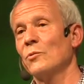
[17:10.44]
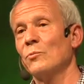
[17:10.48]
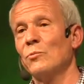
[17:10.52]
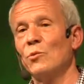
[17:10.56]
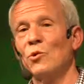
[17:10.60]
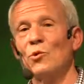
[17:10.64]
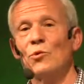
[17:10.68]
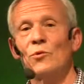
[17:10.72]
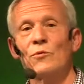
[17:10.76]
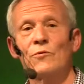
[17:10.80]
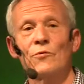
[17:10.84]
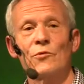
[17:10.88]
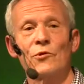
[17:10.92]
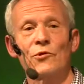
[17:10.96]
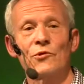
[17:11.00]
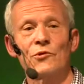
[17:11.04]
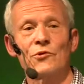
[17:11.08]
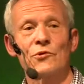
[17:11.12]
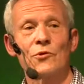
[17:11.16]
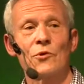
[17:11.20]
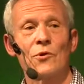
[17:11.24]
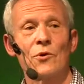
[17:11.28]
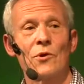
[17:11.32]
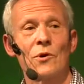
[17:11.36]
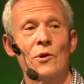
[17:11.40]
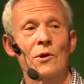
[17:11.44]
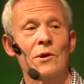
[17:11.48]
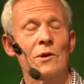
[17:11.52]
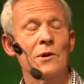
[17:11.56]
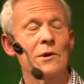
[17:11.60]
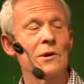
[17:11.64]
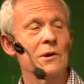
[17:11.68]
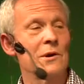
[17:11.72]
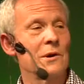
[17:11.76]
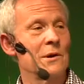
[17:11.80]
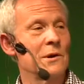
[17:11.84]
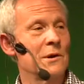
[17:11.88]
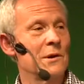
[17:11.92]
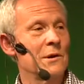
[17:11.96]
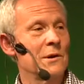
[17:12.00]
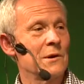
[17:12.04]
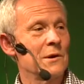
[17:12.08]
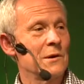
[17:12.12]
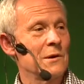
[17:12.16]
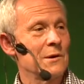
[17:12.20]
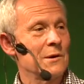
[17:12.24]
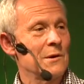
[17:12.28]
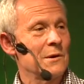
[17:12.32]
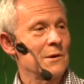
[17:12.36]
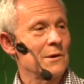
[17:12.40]
beautiful store,
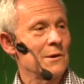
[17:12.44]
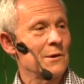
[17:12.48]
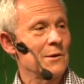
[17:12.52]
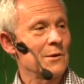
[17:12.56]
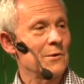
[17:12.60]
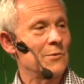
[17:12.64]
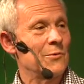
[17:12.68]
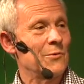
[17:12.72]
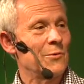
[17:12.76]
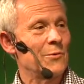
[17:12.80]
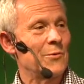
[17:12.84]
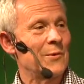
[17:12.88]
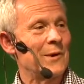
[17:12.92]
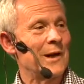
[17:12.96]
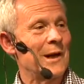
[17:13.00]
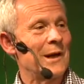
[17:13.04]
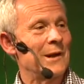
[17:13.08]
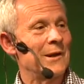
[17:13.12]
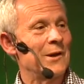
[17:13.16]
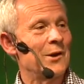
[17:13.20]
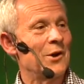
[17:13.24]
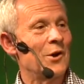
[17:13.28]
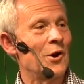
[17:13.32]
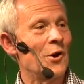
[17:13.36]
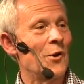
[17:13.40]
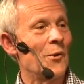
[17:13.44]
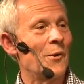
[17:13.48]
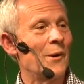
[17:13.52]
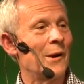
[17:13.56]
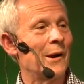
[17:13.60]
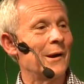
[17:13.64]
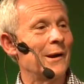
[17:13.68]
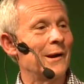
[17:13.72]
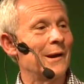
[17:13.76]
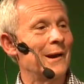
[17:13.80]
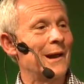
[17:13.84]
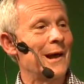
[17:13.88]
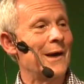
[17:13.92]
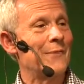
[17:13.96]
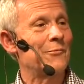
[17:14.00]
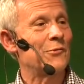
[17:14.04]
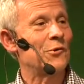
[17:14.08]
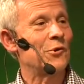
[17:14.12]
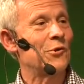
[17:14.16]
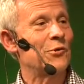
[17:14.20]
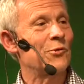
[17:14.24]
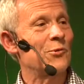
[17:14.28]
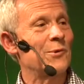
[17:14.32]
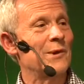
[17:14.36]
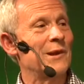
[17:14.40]
we were getting going, and after
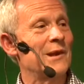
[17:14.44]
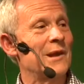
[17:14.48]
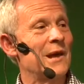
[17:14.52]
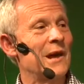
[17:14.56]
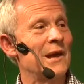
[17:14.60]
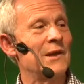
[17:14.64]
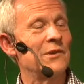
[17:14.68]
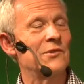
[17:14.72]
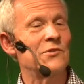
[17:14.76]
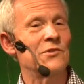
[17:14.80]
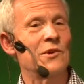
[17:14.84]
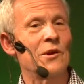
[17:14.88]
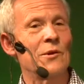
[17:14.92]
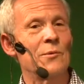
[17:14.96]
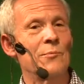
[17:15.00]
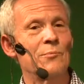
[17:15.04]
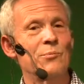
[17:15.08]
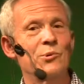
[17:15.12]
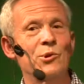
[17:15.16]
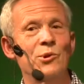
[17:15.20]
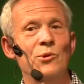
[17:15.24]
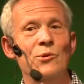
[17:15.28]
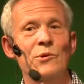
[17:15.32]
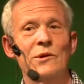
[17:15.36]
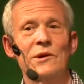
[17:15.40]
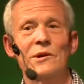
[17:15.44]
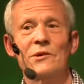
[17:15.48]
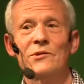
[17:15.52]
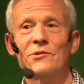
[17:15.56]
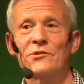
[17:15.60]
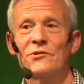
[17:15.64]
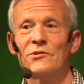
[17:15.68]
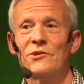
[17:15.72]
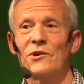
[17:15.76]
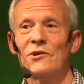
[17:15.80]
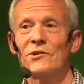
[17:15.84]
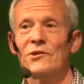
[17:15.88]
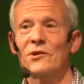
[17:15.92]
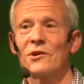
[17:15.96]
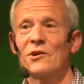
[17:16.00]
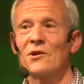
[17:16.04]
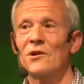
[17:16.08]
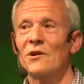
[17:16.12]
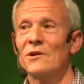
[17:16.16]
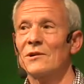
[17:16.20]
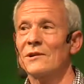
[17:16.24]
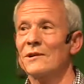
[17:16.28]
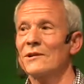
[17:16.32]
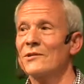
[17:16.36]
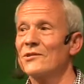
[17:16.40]
3 days our employees start to
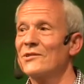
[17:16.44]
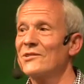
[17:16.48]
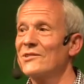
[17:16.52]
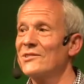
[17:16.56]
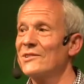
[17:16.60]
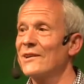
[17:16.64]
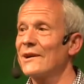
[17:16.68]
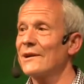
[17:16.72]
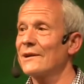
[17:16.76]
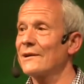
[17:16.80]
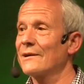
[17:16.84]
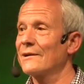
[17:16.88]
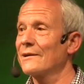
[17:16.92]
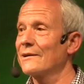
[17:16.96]
call in sick.